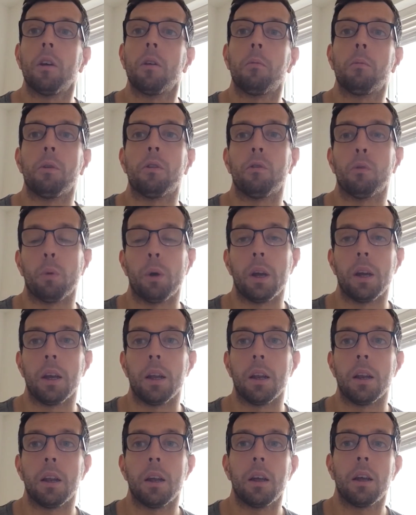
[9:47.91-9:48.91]

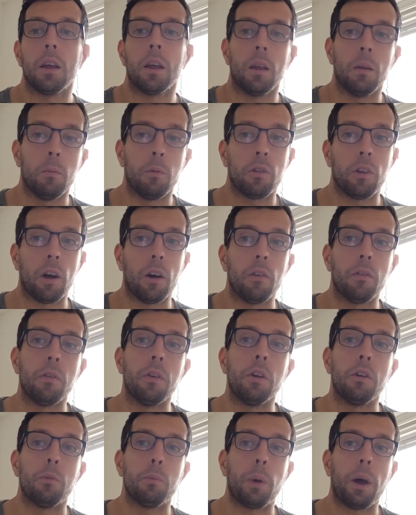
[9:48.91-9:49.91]
between himself
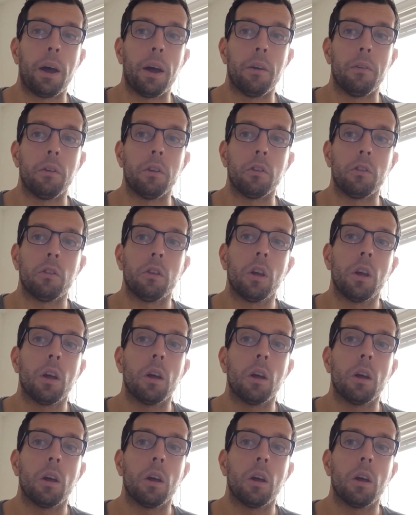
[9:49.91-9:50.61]
and his parents